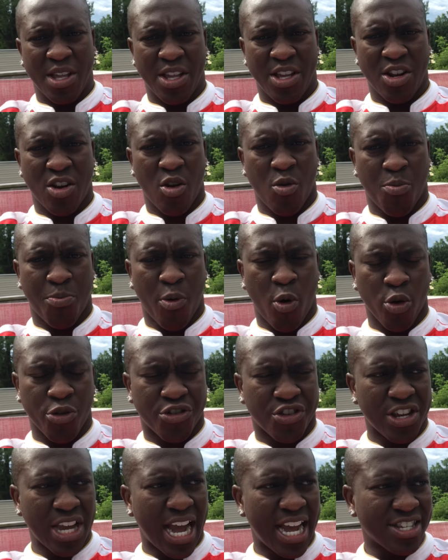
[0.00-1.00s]
Both
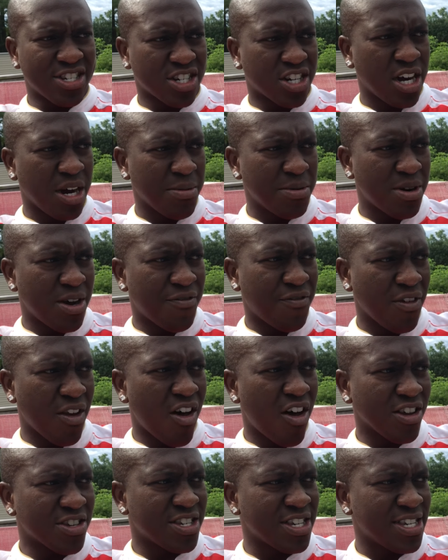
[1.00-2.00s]
sides are coming off
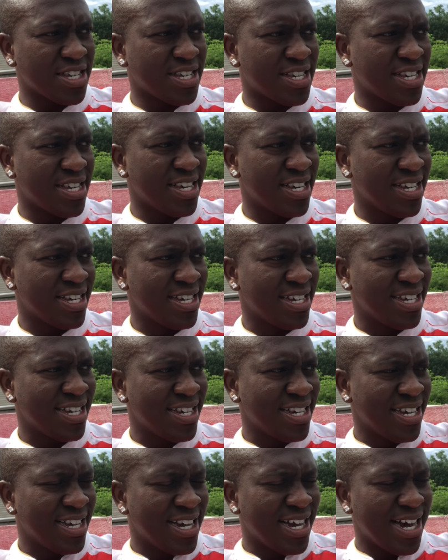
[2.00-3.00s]
losses.
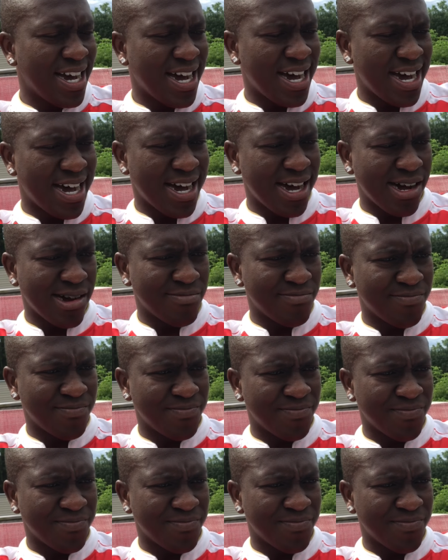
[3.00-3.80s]
I